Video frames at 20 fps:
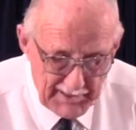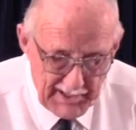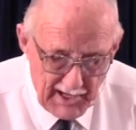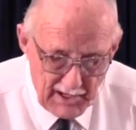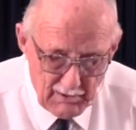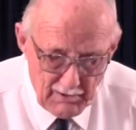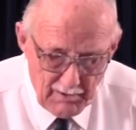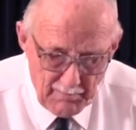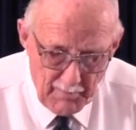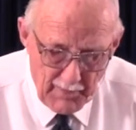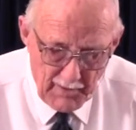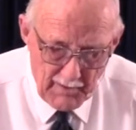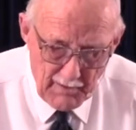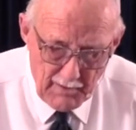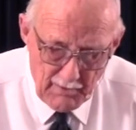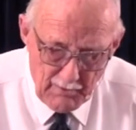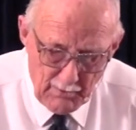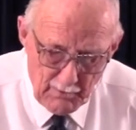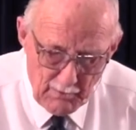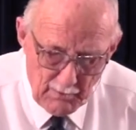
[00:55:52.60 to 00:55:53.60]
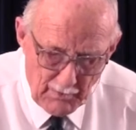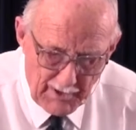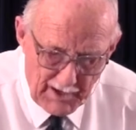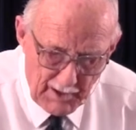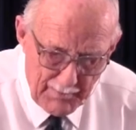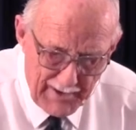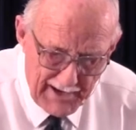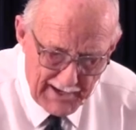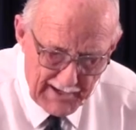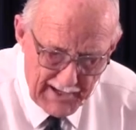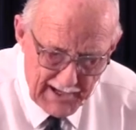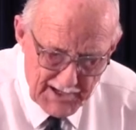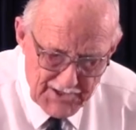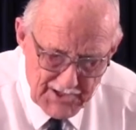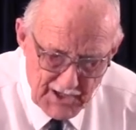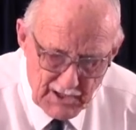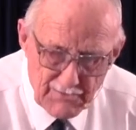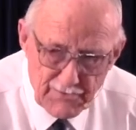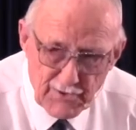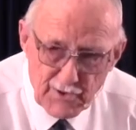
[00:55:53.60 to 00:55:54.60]
But then, what about
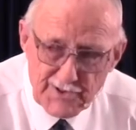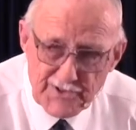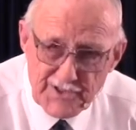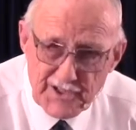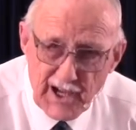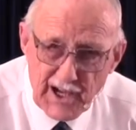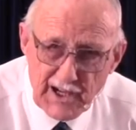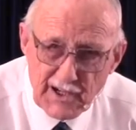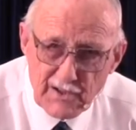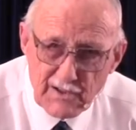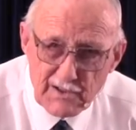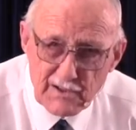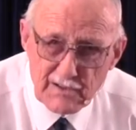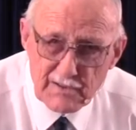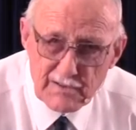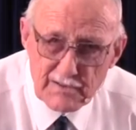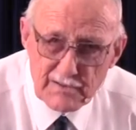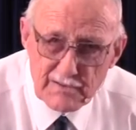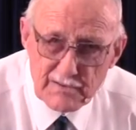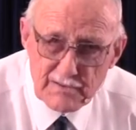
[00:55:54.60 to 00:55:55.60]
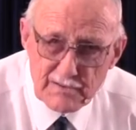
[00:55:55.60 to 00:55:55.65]
our sinful state?